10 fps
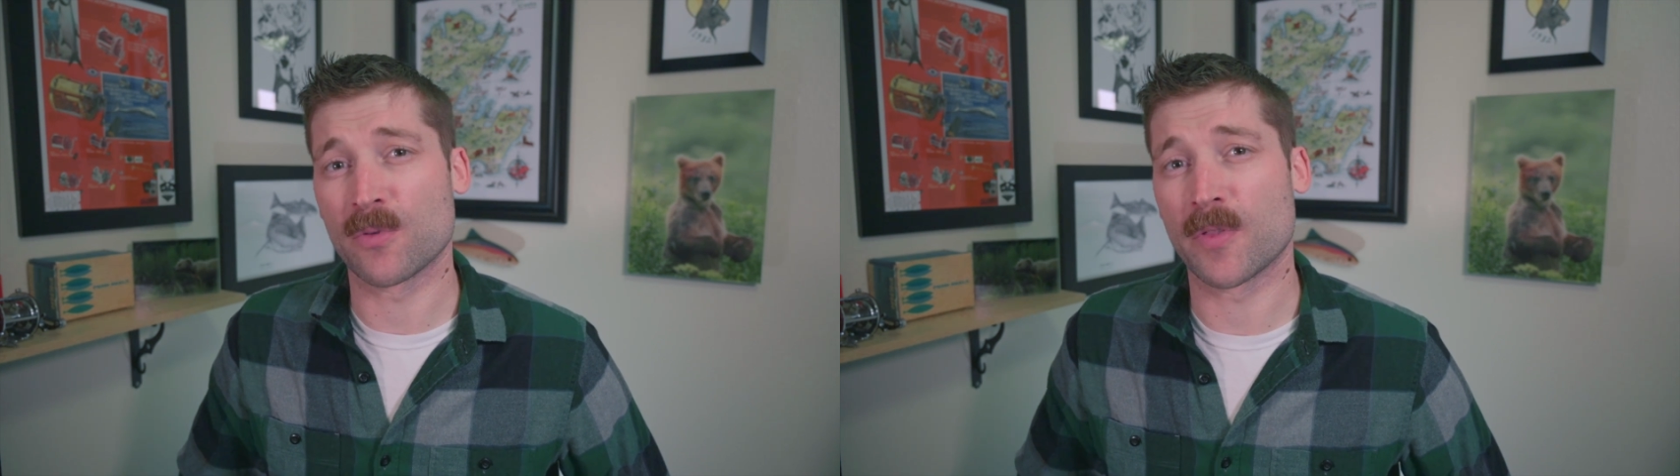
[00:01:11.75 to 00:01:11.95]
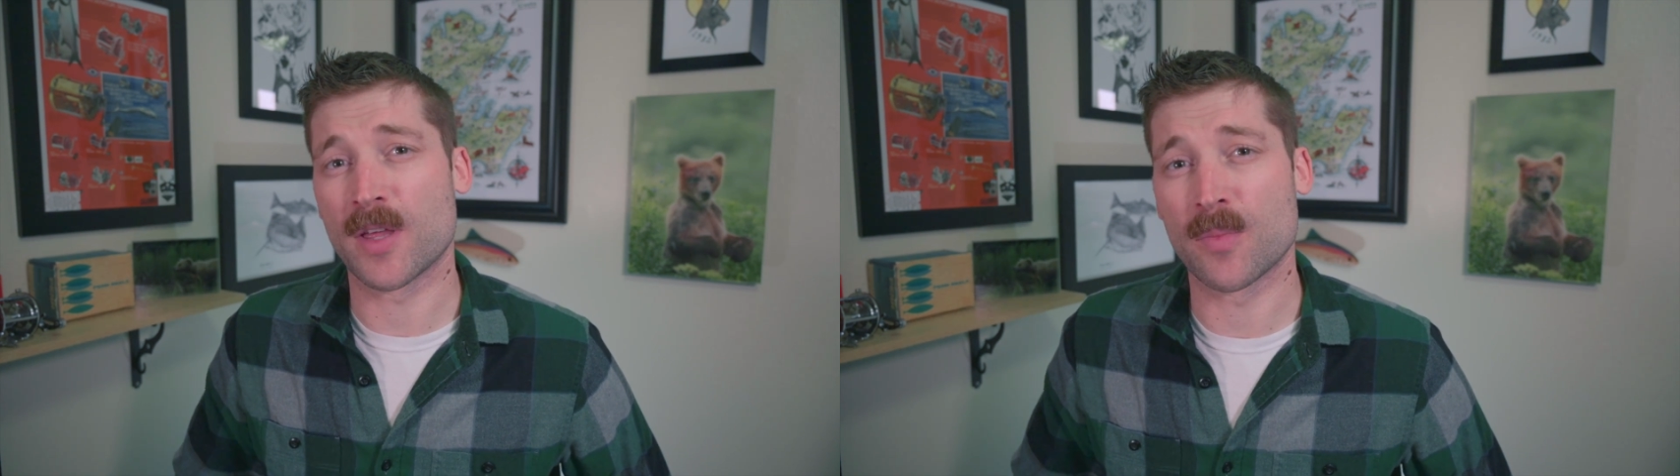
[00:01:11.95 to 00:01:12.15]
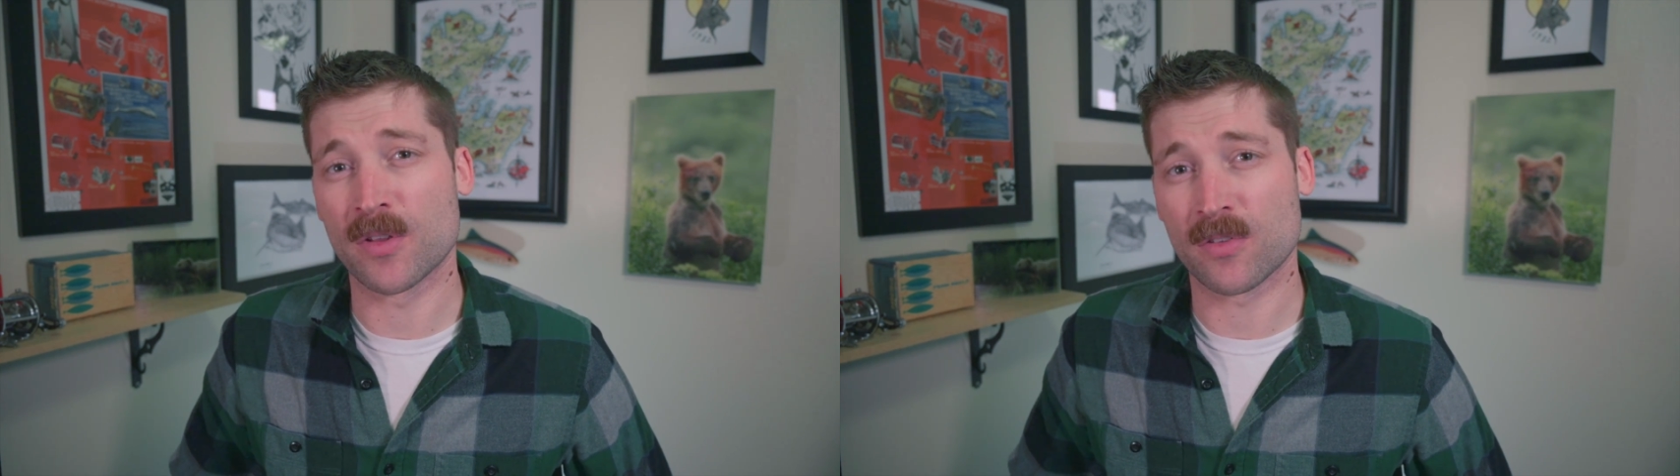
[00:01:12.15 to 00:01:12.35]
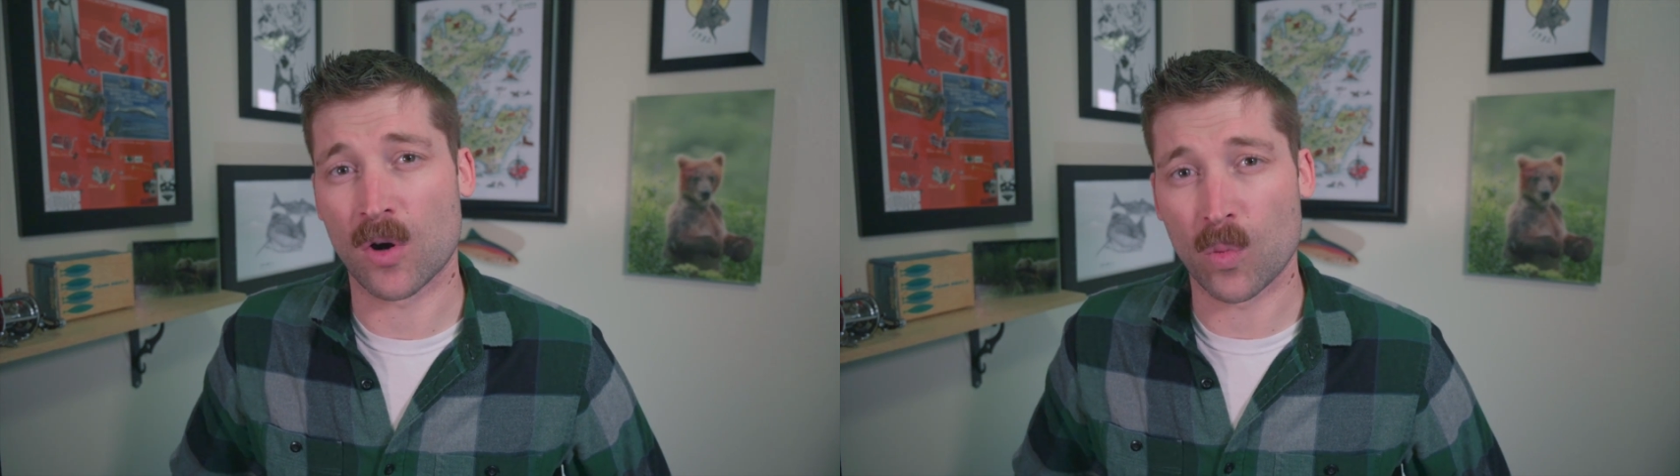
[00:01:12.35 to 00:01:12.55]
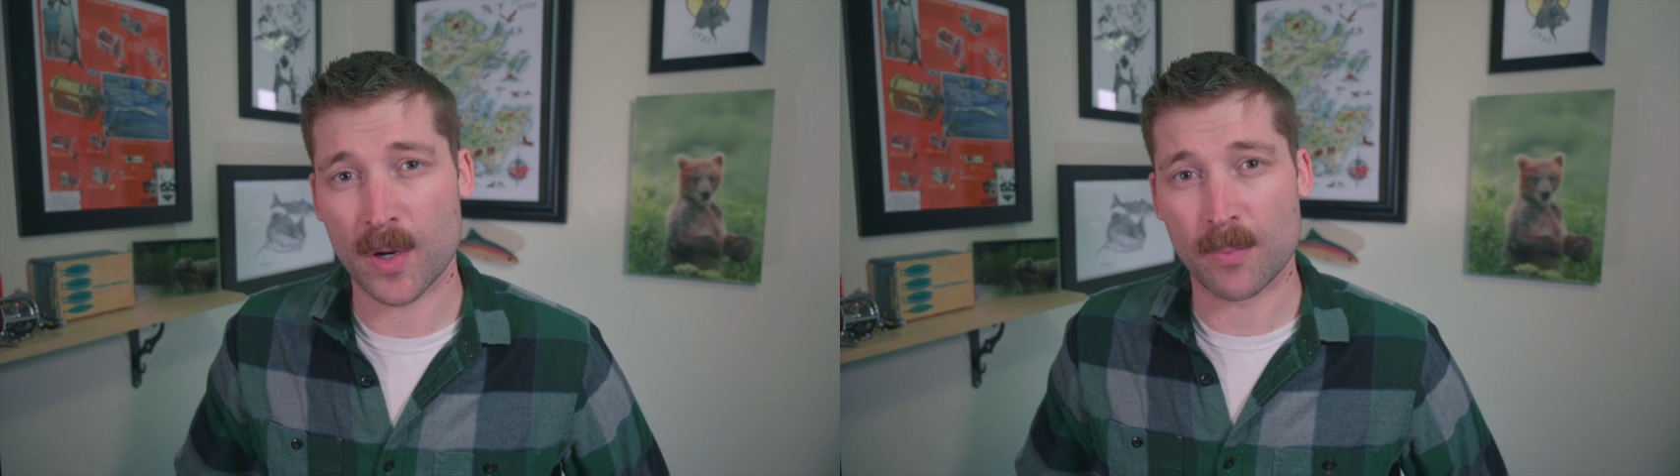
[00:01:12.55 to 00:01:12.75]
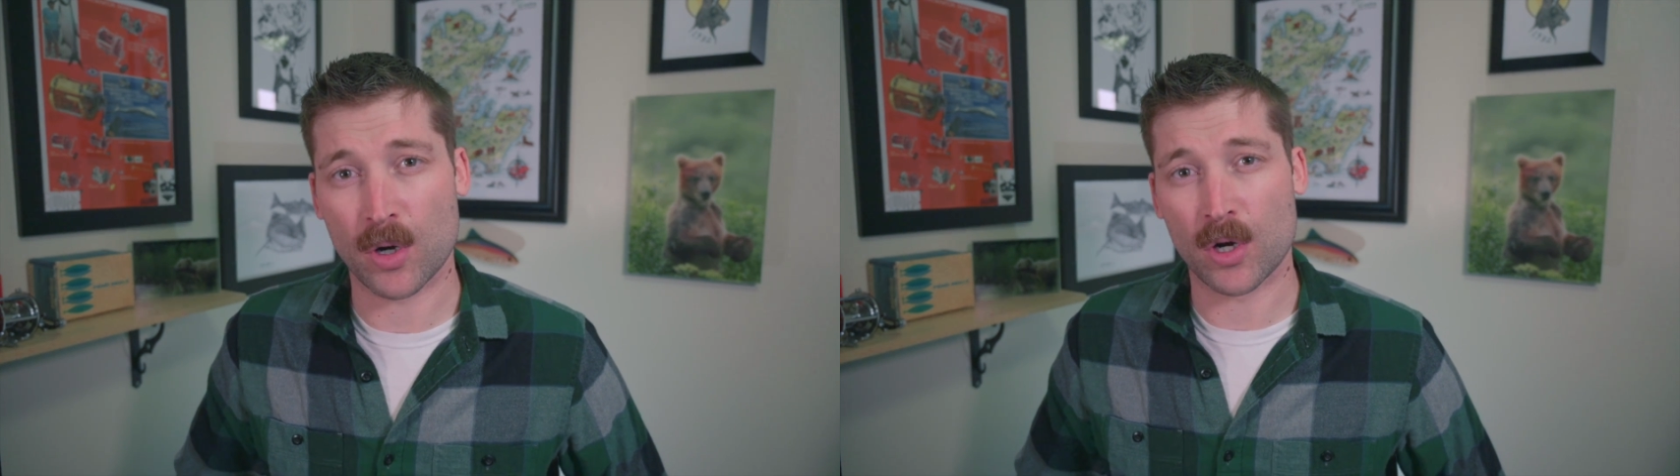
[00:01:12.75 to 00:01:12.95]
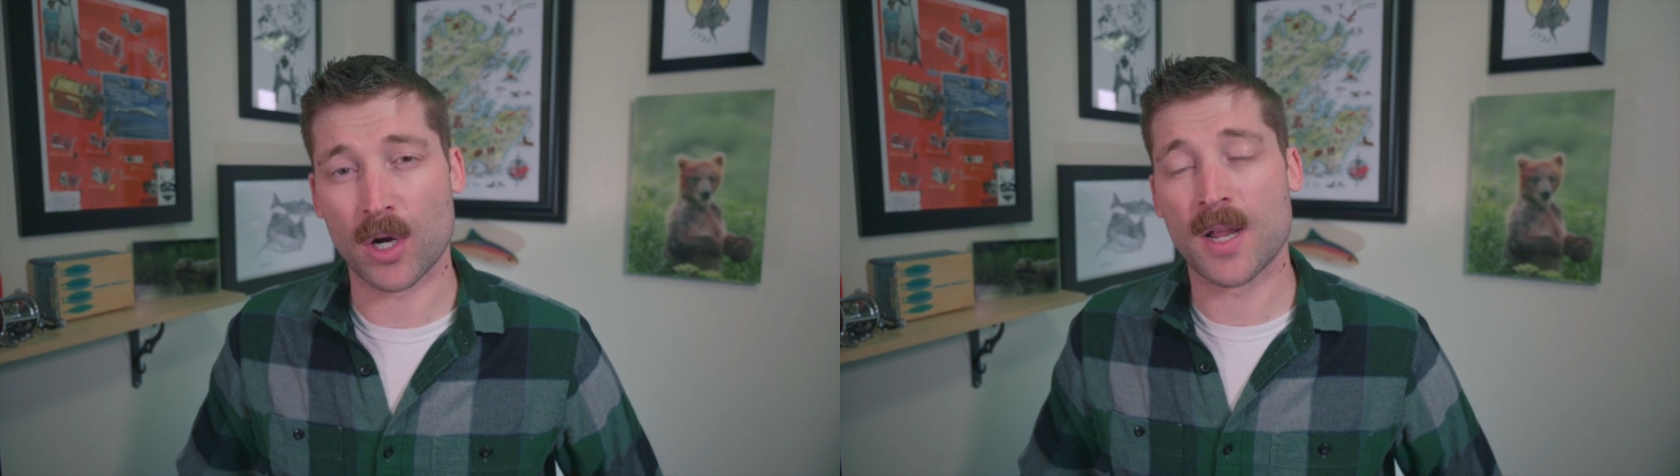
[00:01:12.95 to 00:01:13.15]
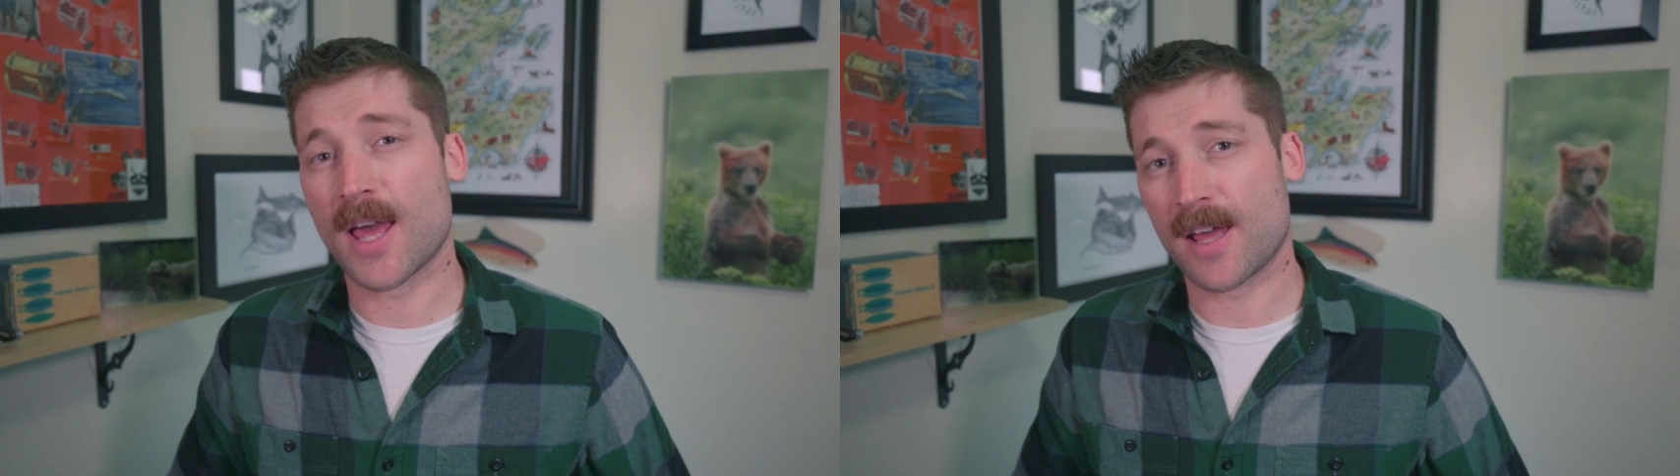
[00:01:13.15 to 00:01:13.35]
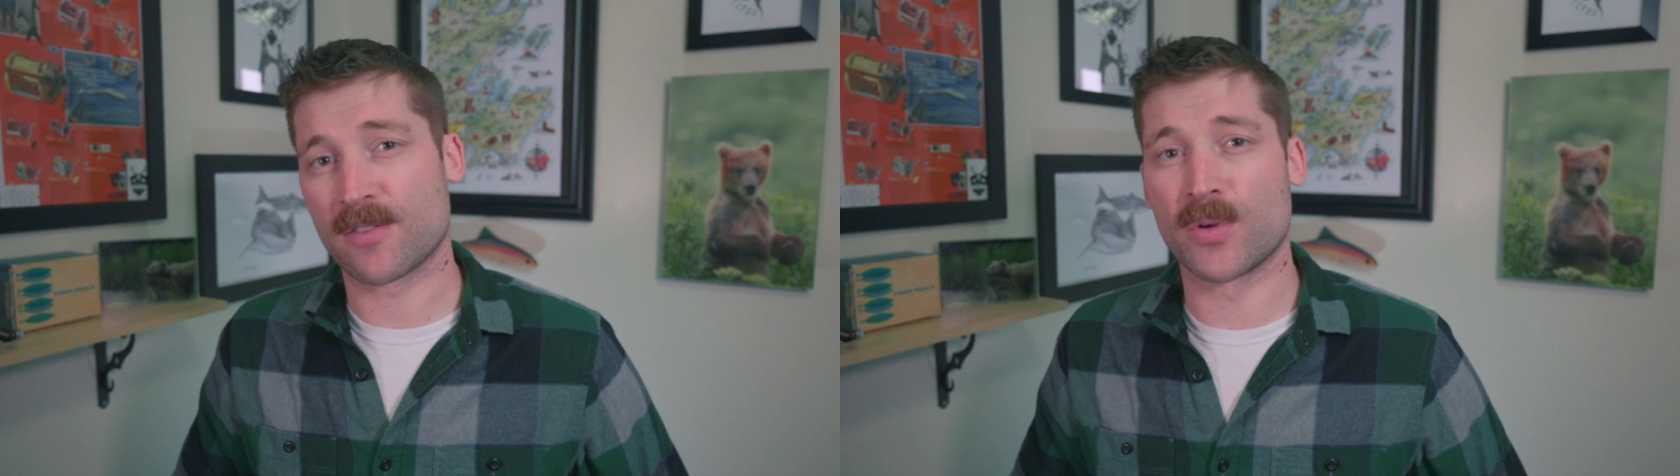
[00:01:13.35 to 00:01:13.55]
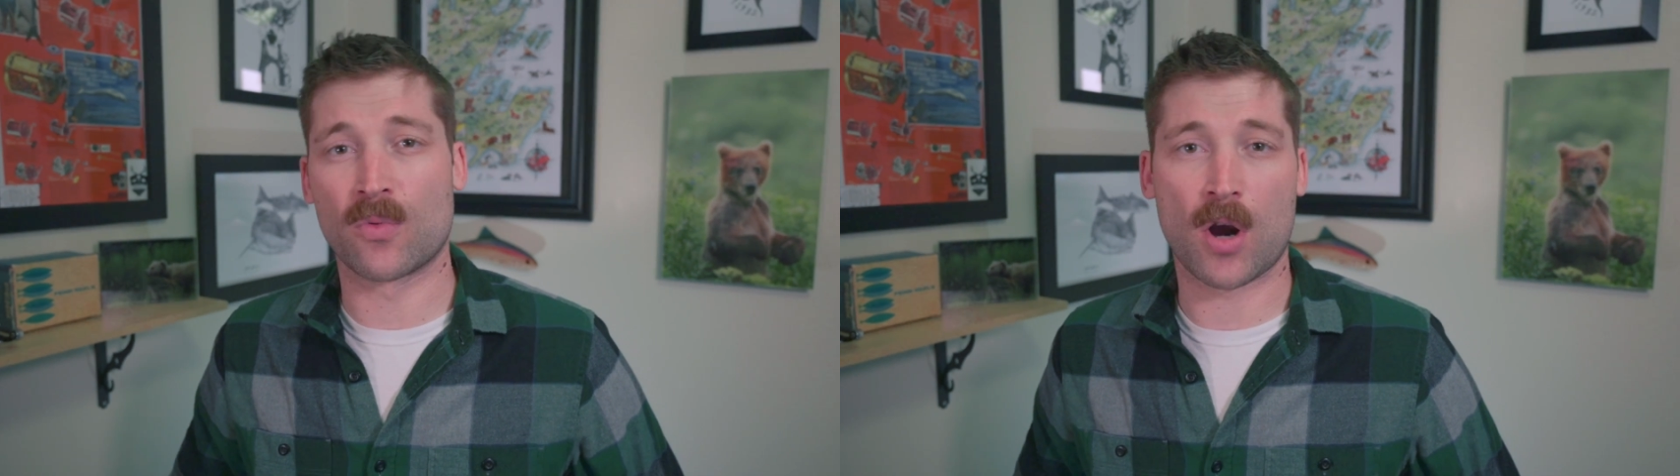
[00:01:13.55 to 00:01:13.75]
with the MSR WindBurner has
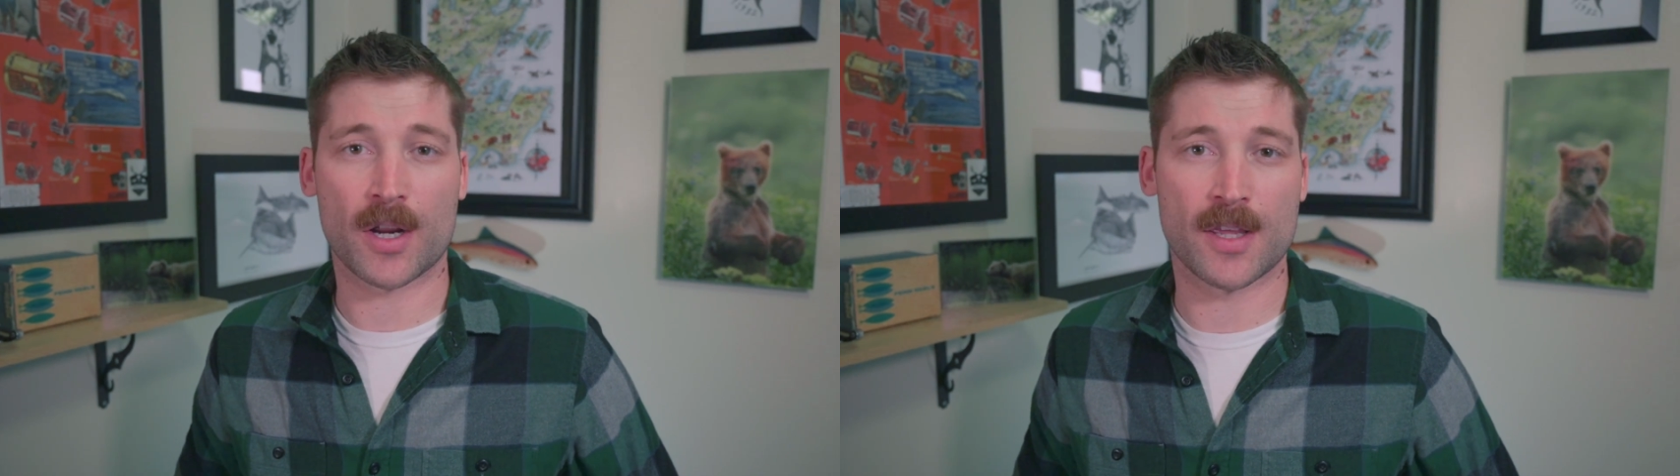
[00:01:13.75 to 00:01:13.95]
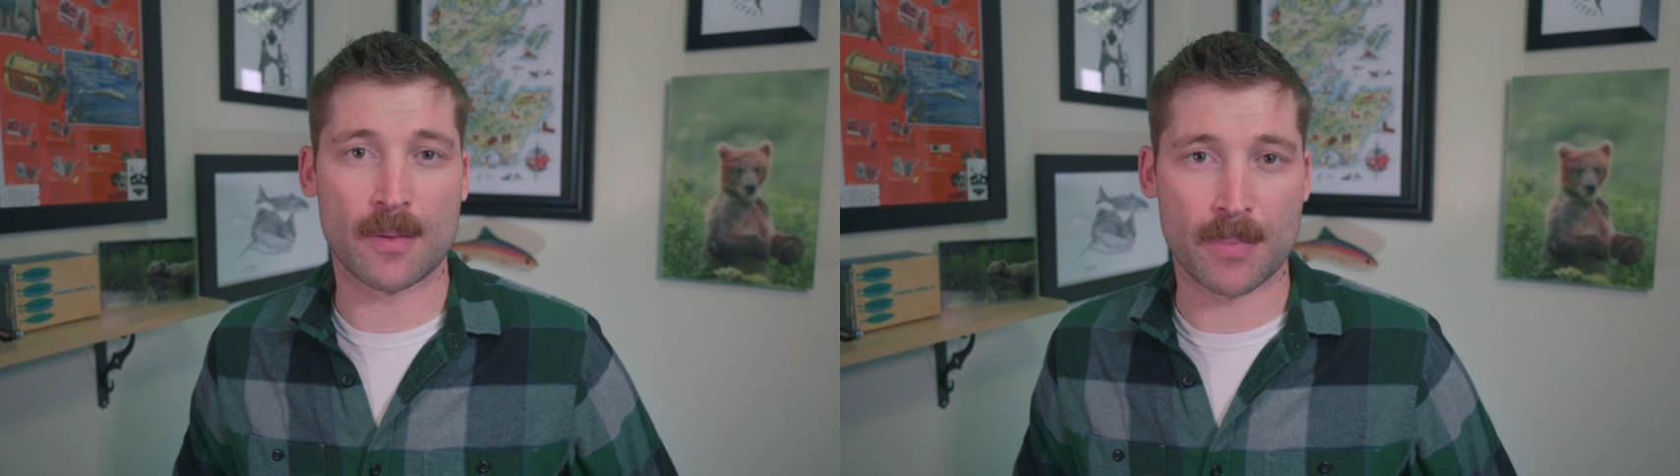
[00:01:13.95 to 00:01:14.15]
been rocky at